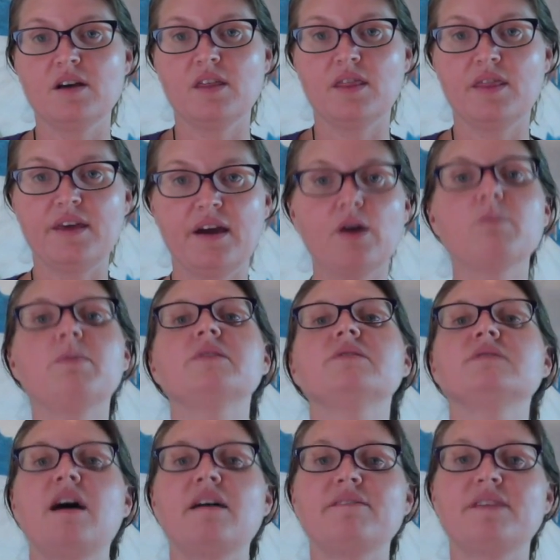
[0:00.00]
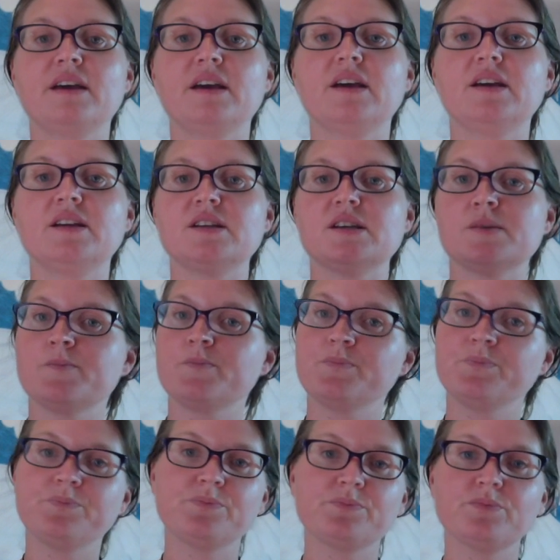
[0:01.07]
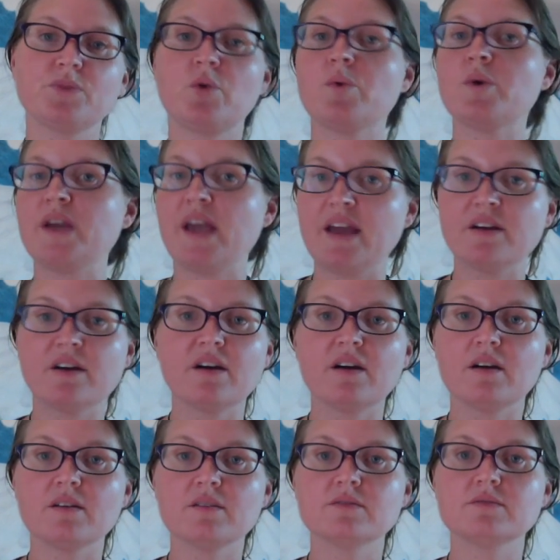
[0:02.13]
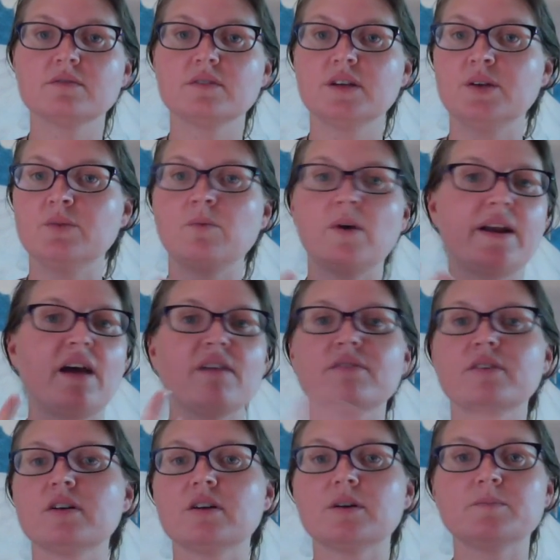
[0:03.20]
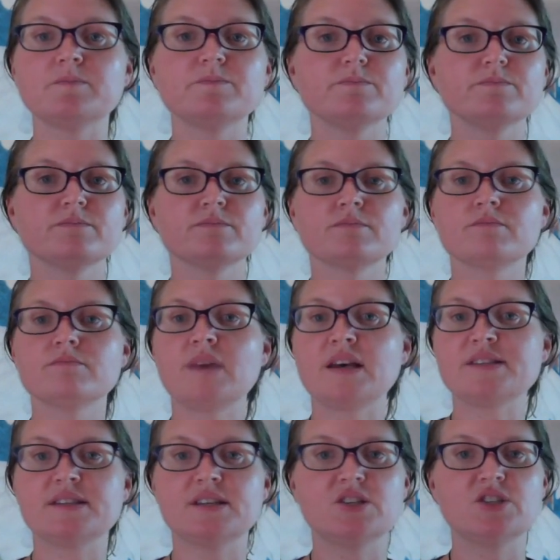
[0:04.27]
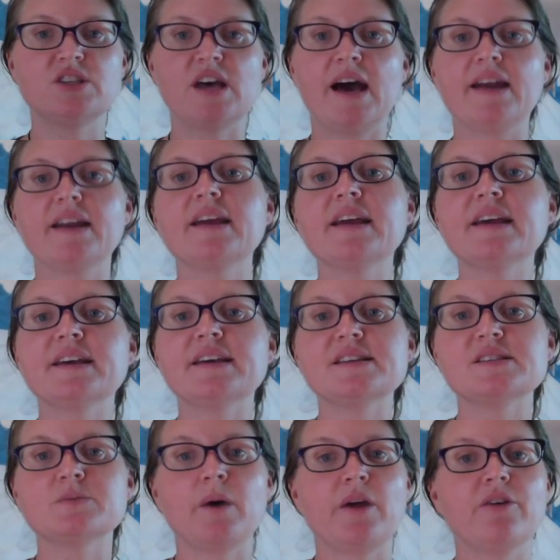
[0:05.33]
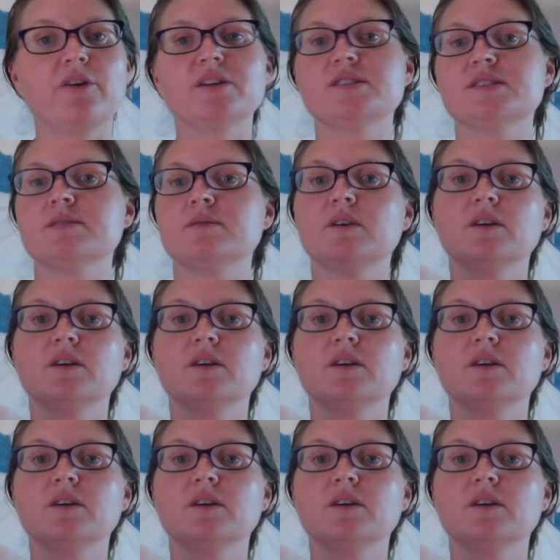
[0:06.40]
their beloved creator in whatever message that is, whether it's